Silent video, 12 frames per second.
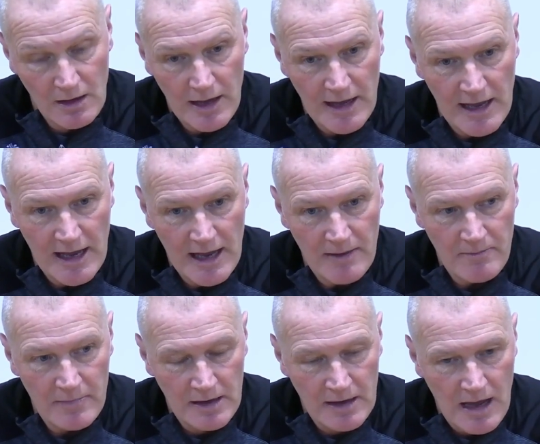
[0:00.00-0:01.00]

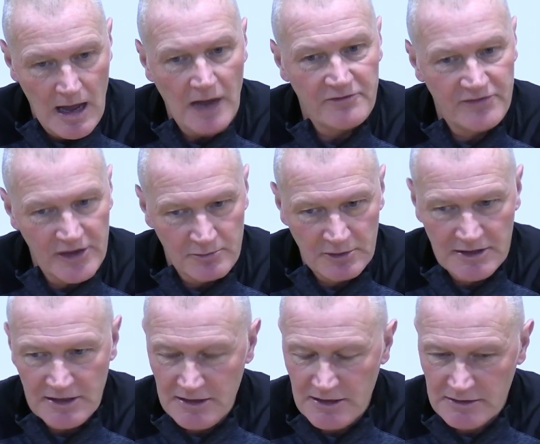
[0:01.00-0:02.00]
and fair play
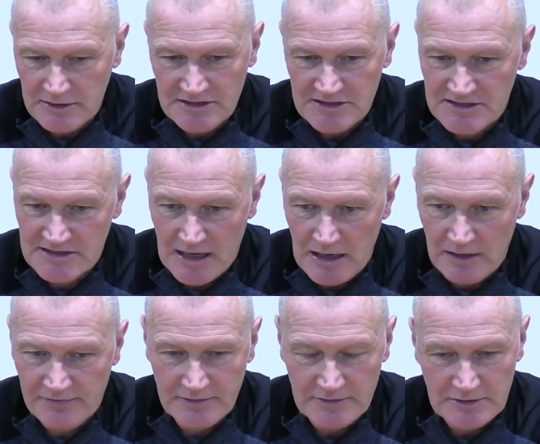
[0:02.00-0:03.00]
to Ian and his
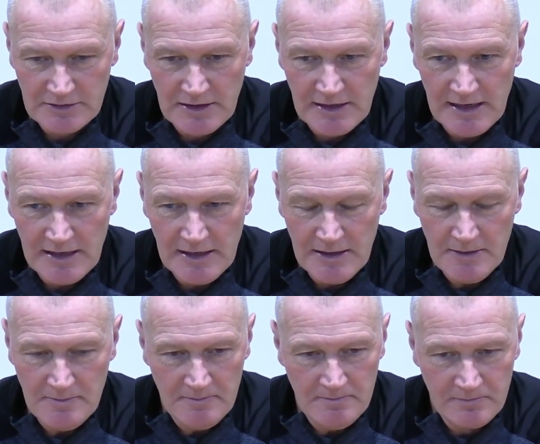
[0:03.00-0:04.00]
staff
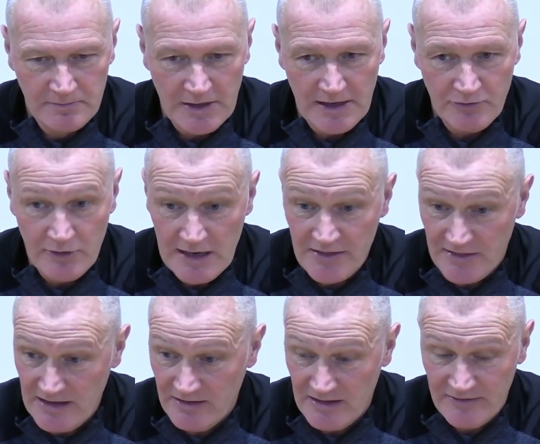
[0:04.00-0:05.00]
and at Wraith,
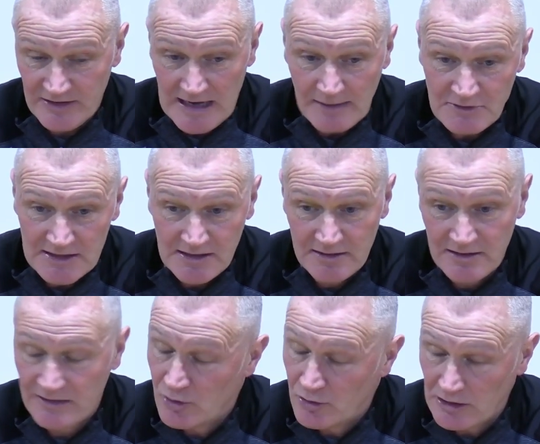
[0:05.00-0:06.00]
they've adapted.
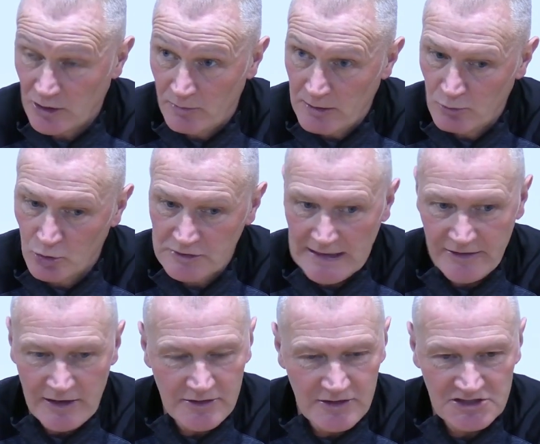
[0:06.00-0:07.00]
They've gone a little bit more
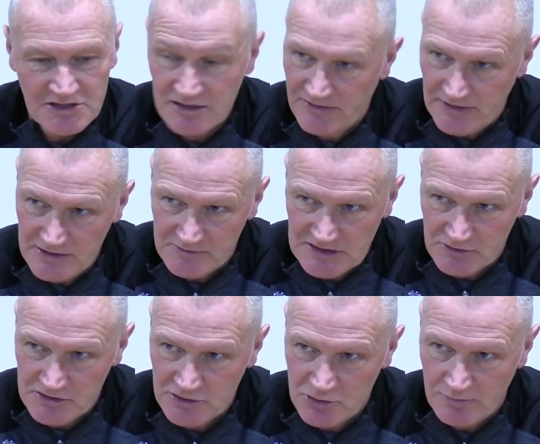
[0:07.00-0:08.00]
direct this year and they find themselves
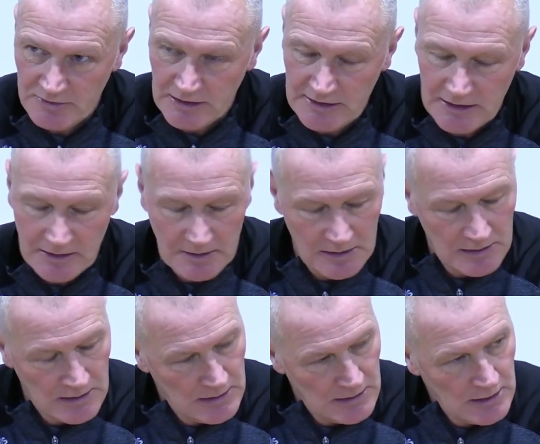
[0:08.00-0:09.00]
at the top of the league.
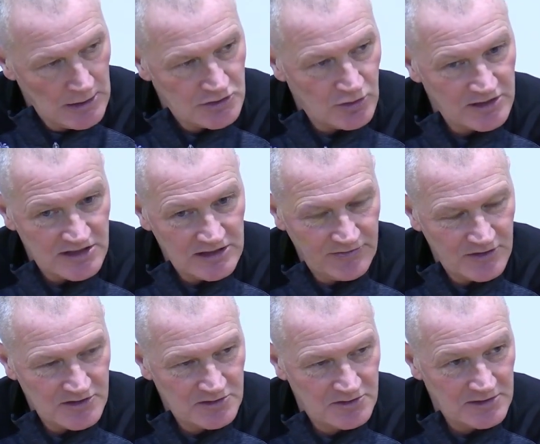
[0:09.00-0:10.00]
So there's a
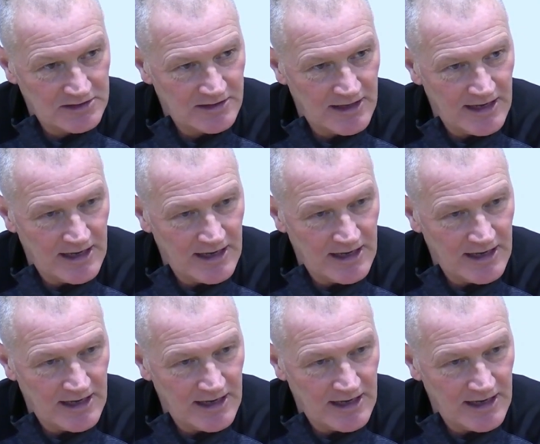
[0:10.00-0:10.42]
difference between